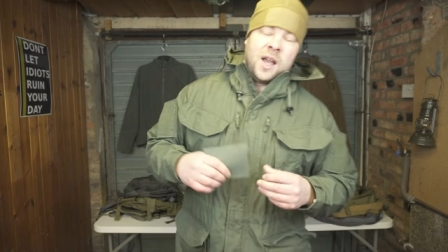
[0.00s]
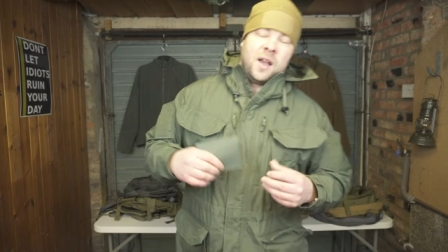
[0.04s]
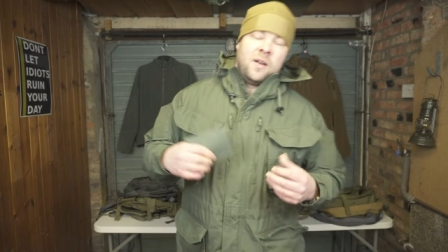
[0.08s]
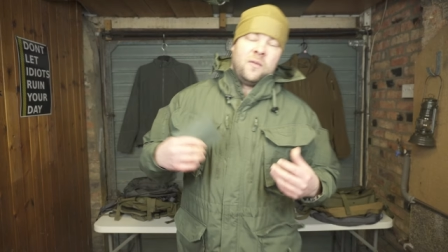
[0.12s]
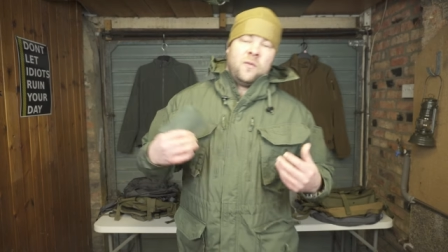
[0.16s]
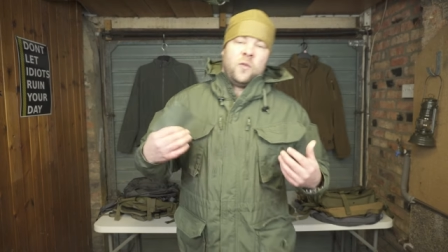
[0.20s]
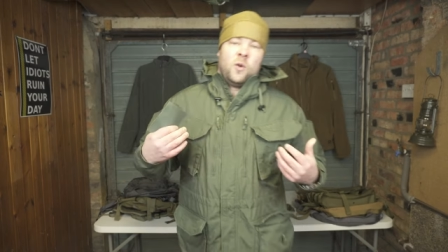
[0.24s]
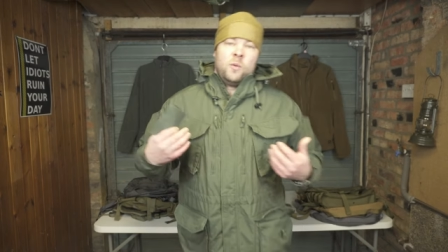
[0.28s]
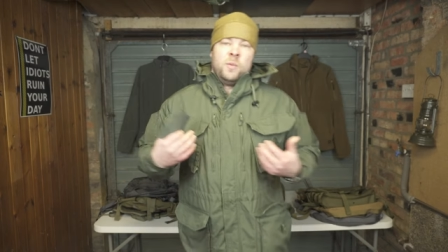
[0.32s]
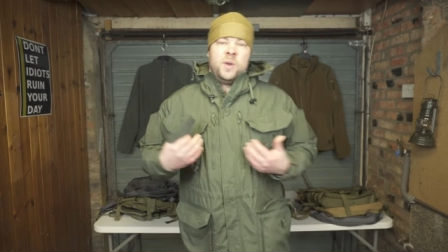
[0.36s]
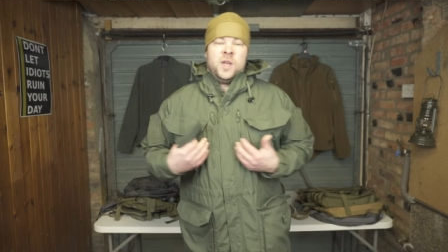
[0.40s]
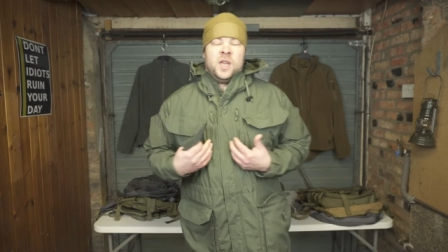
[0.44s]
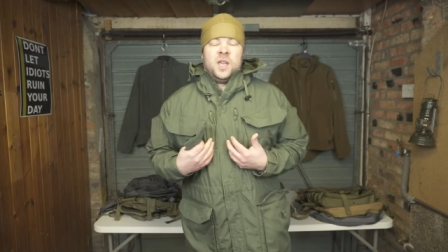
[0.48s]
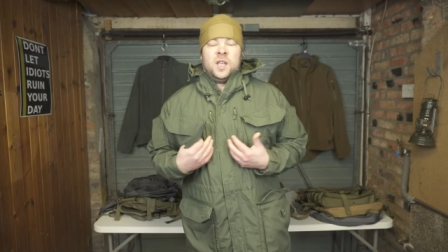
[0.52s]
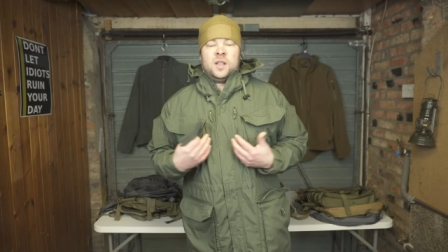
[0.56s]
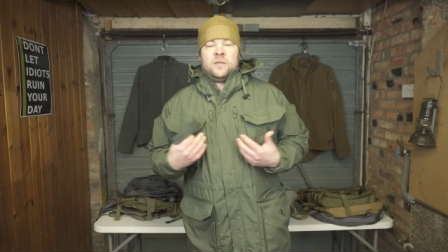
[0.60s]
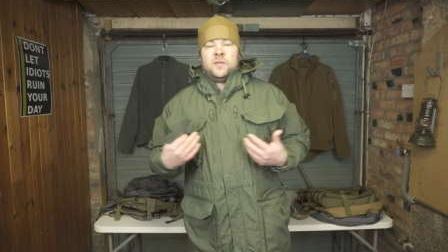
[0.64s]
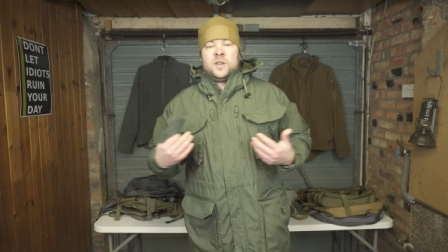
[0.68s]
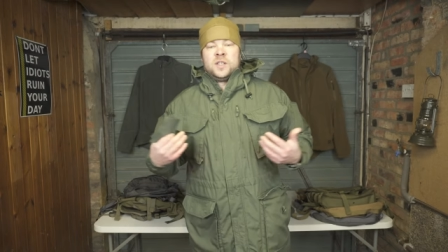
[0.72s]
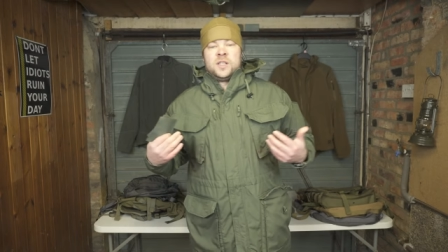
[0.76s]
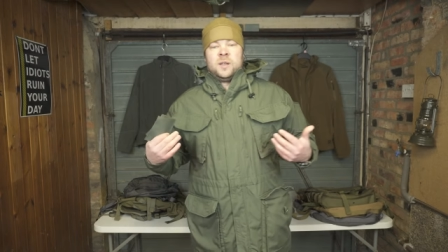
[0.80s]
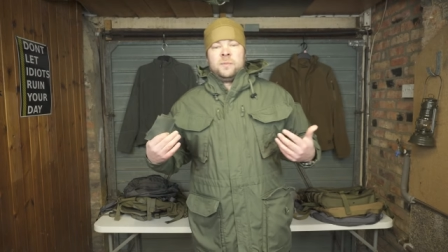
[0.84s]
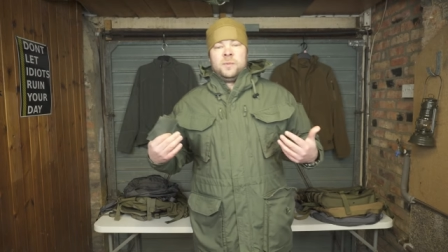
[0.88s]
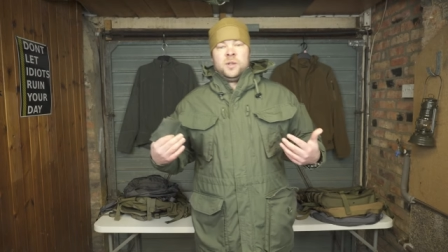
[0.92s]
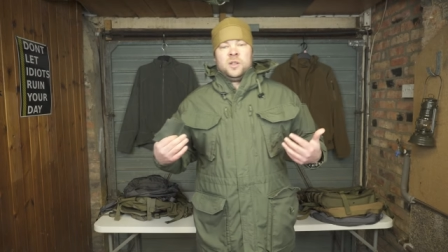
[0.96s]
for me it
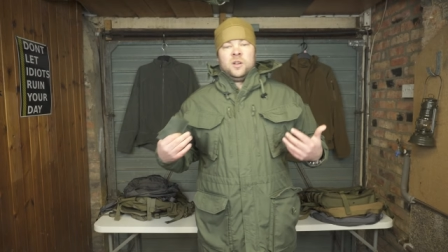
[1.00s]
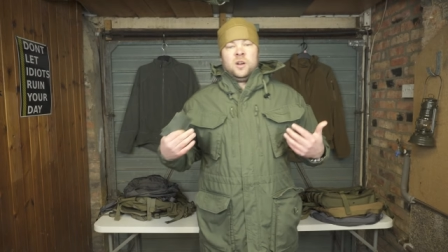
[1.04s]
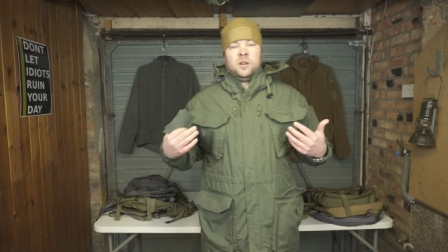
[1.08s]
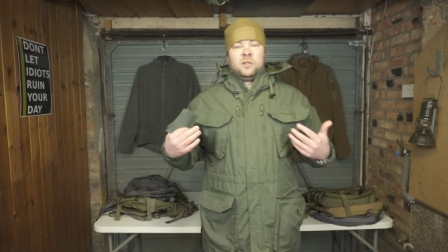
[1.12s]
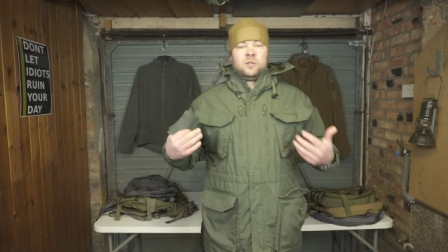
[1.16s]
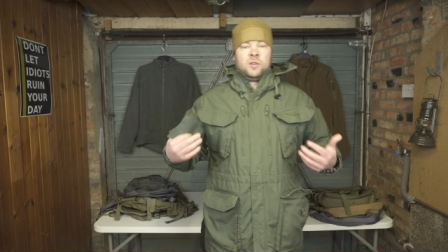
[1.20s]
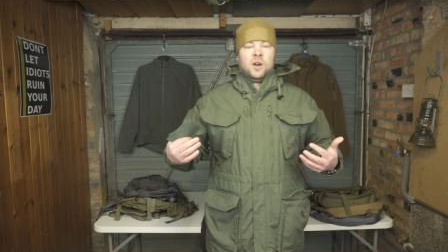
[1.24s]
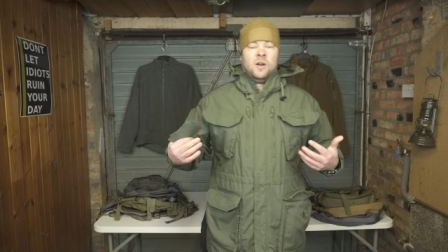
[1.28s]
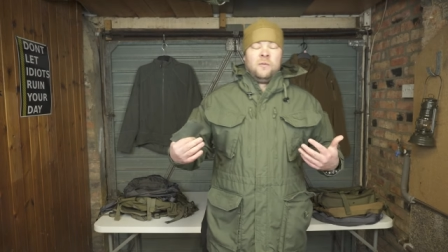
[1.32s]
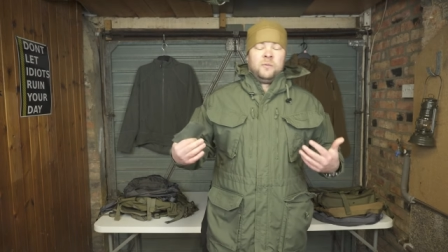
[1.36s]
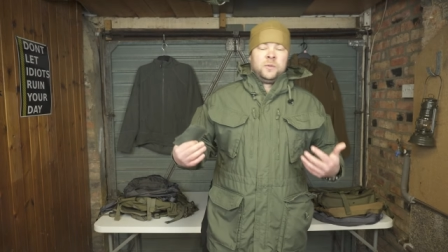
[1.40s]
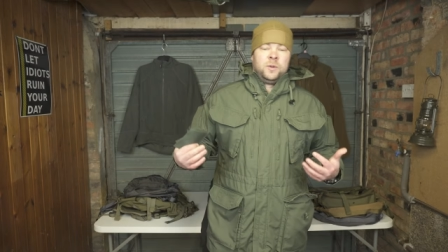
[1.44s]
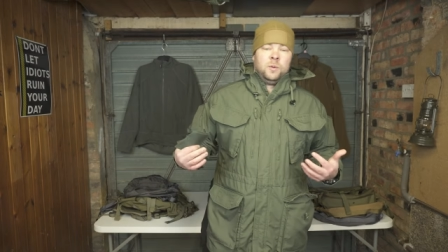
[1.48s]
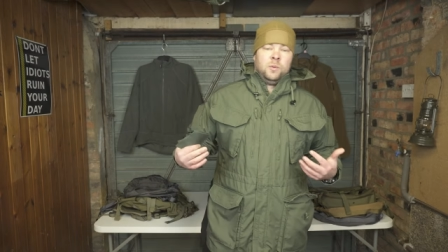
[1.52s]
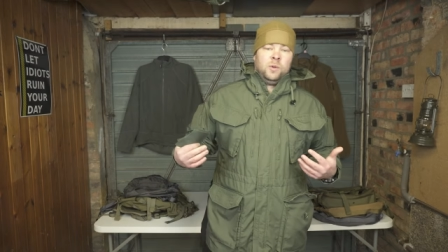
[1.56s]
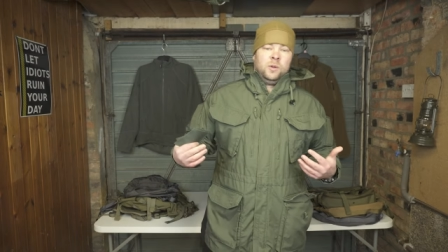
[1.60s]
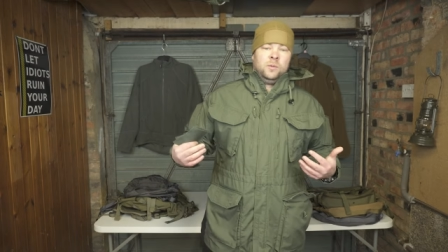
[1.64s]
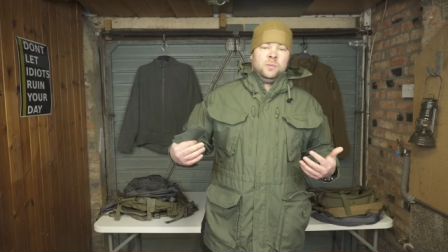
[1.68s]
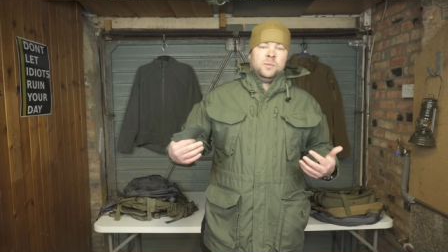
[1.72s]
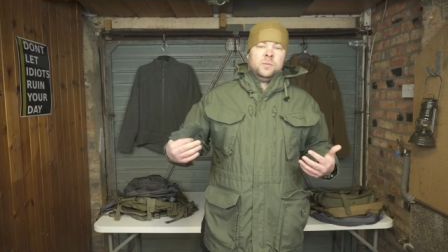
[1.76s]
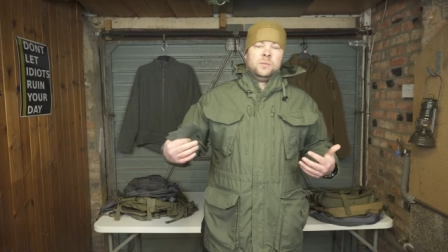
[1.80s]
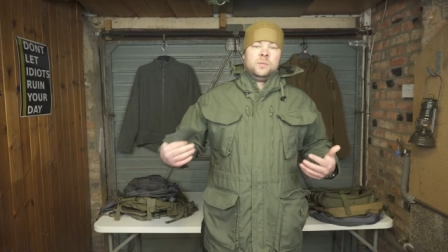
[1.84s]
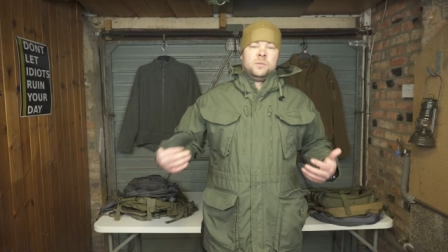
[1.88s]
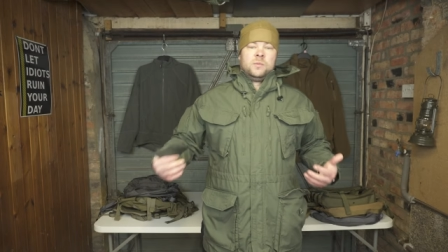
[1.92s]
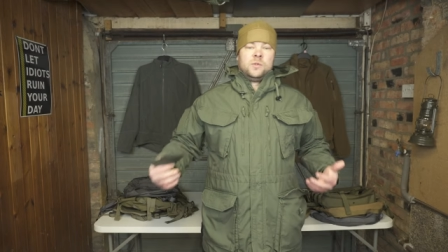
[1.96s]
was a bit uncomfortable,
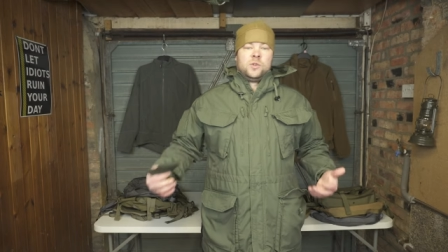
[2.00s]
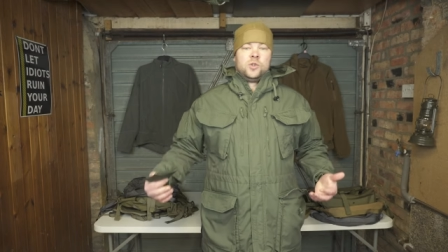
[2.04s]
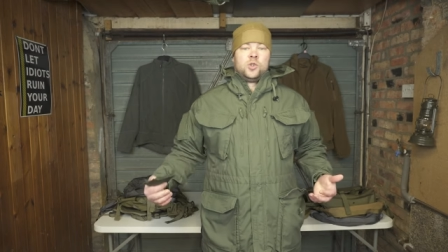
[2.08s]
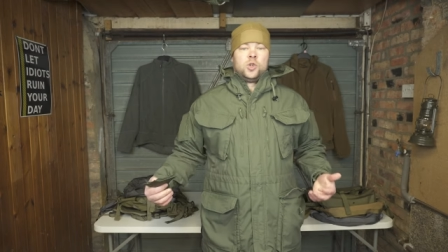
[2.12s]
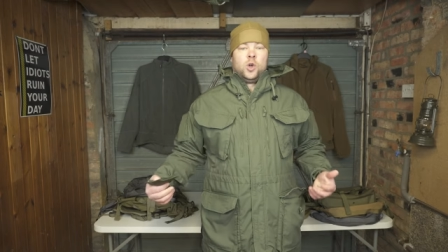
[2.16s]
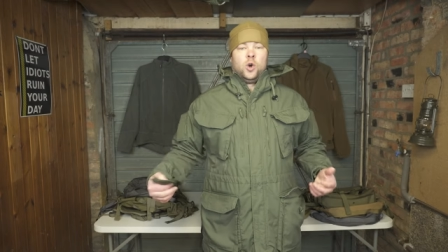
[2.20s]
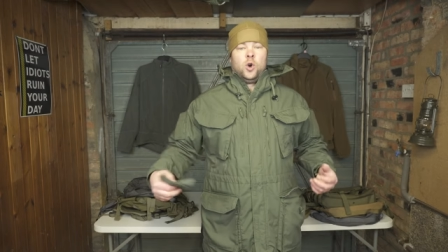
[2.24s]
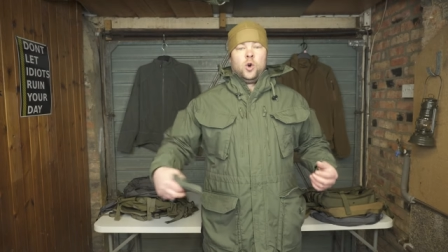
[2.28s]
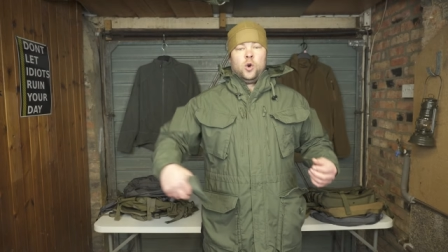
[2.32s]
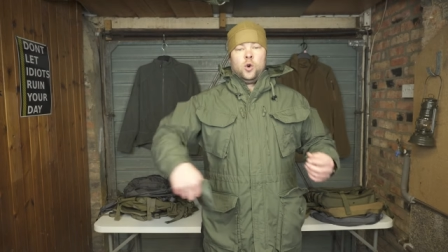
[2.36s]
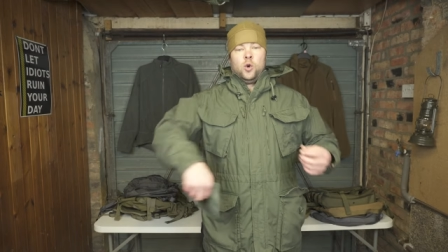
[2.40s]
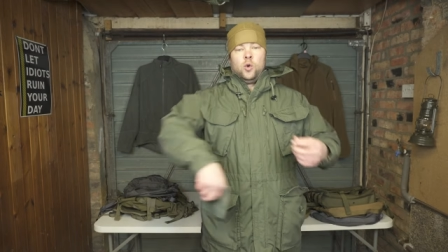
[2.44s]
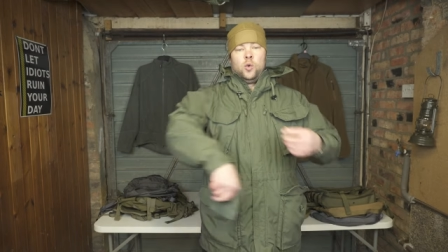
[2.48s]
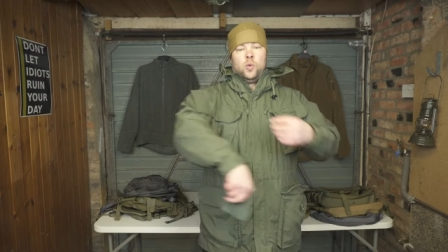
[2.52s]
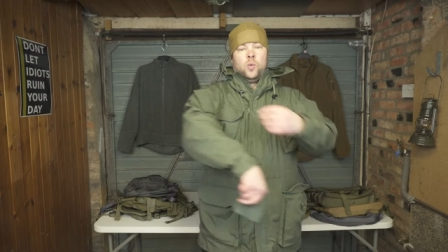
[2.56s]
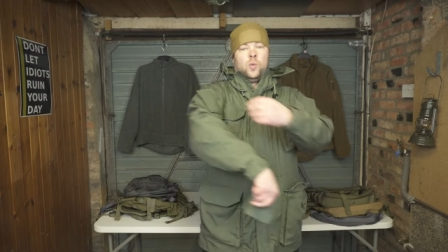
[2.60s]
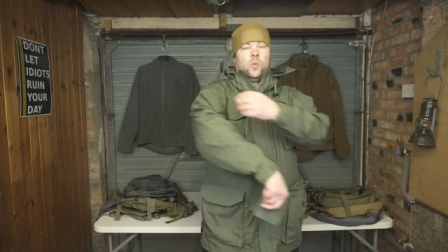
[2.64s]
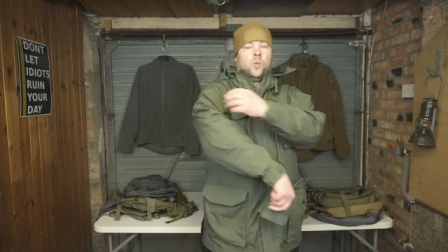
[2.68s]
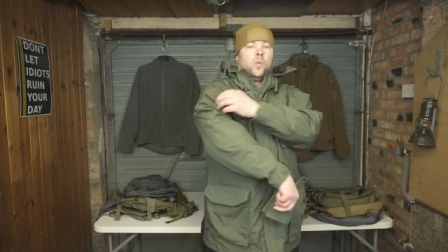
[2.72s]
so